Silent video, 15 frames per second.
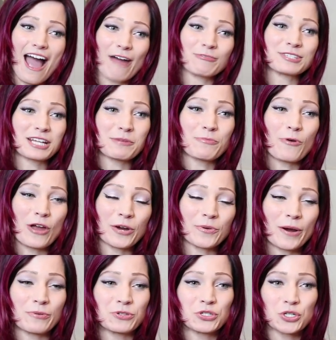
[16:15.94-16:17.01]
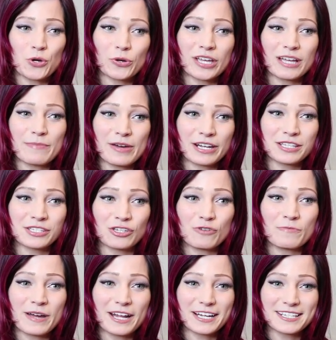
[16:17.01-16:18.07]
I was at a point where I was joking about it
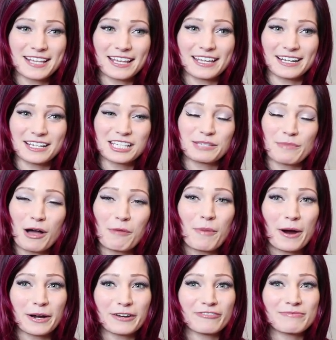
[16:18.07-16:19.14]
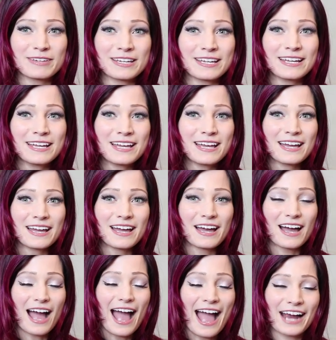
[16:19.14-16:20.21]
so much that like a small part of me
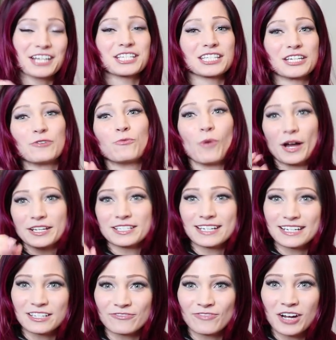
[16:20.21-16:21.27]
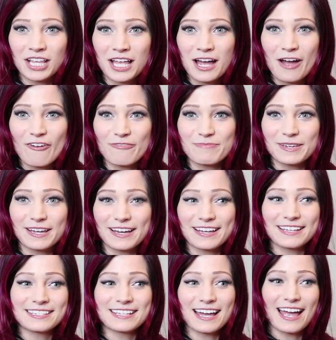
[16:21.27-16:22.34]
actually wanted it to fall off
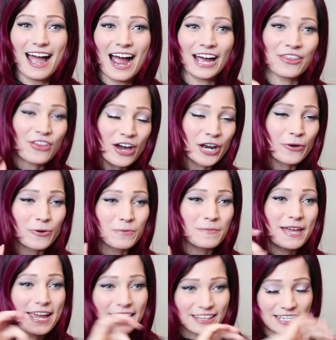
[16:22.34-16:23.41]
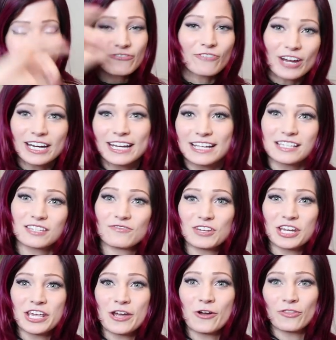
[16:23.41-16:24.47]
because I thought it would make the funniest
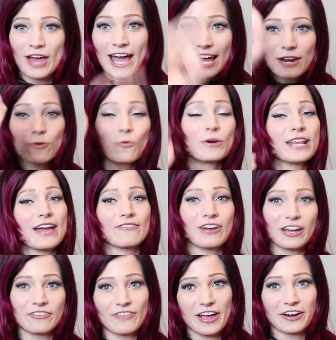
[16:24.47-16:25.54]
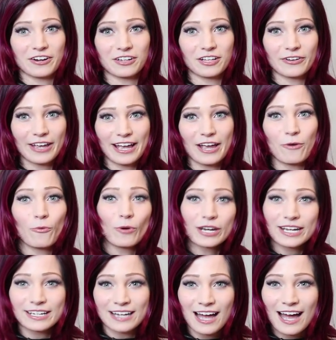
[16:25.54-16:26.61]
video that would have gone viral, okay?
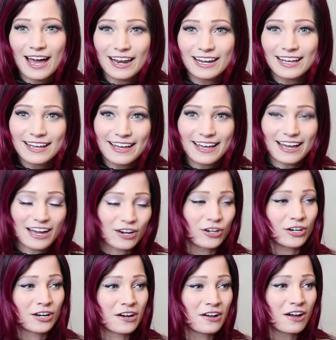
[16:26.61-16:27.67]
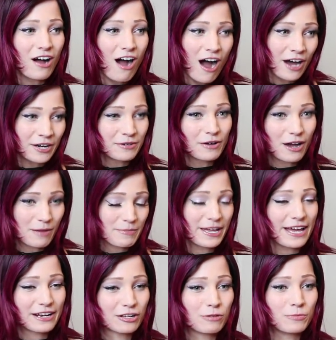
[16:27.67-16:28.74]
Would it not? A girl on a
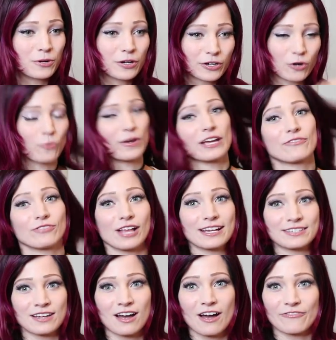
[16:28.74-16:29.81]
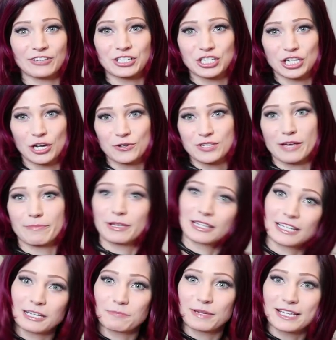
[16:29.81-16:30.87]
mechanical bull, her wig flies off and she goes up
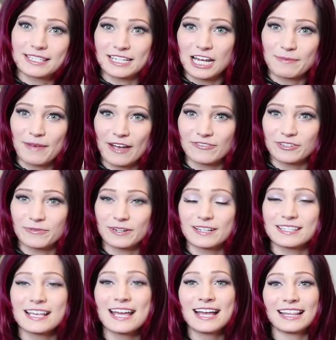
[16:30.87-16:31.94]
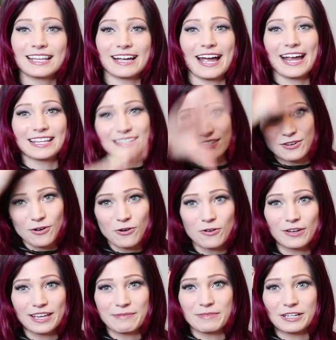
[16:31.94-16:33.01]
and like picks it up afterwards. Like I had this
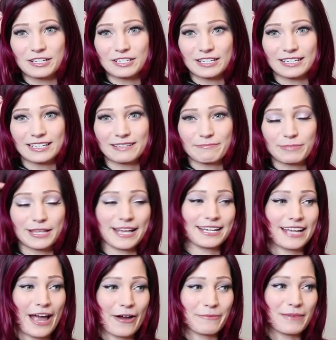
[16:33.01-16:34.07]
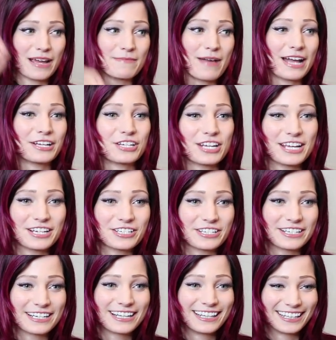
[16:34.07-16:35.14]
whole image like planned out in my
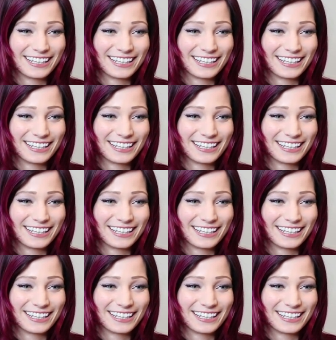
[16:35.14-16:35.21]
imagination